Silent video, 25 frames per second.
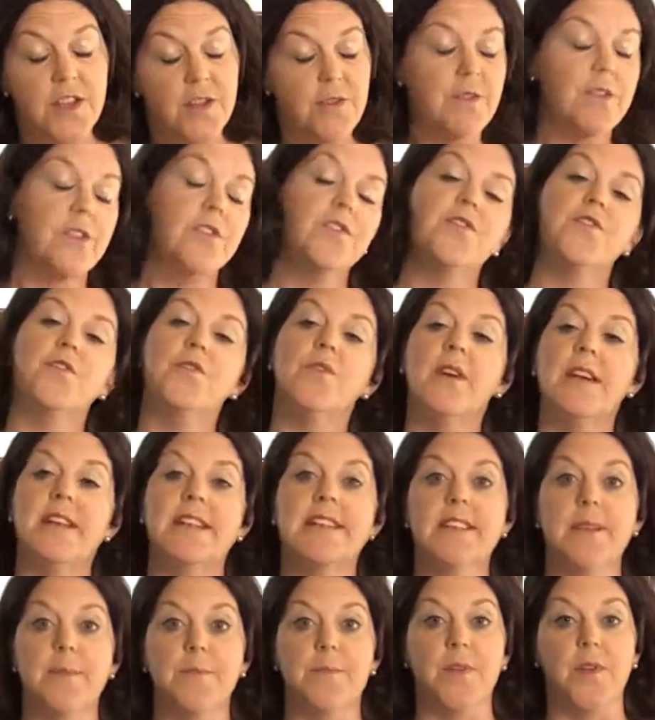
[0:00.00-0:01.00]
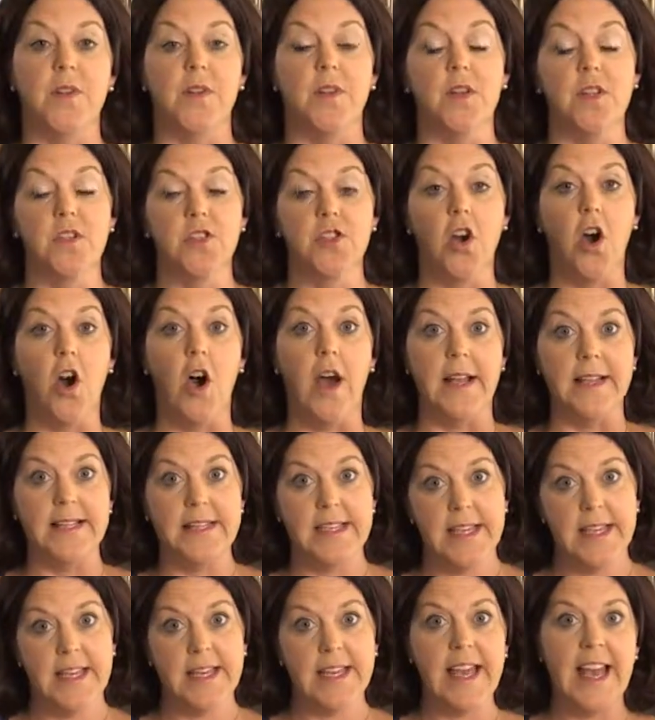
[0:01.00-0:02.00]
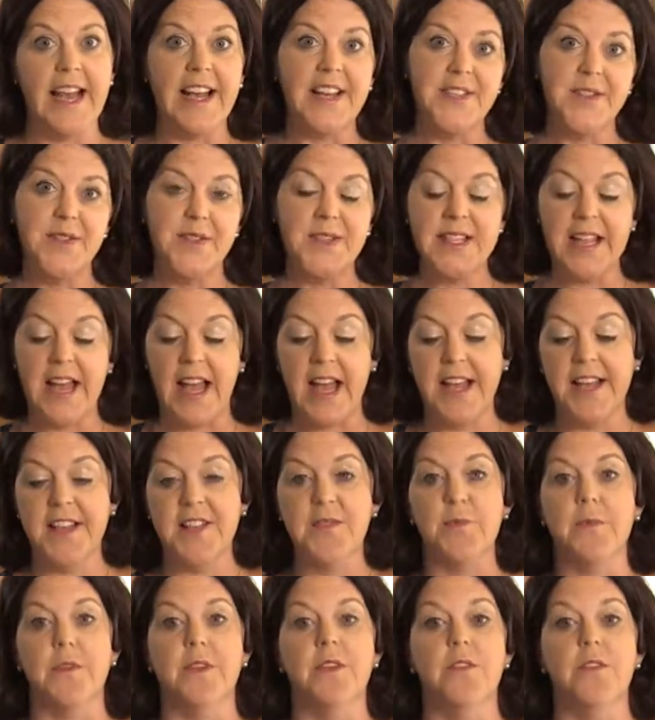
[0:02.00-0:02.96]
You can do a simple tossing exercise where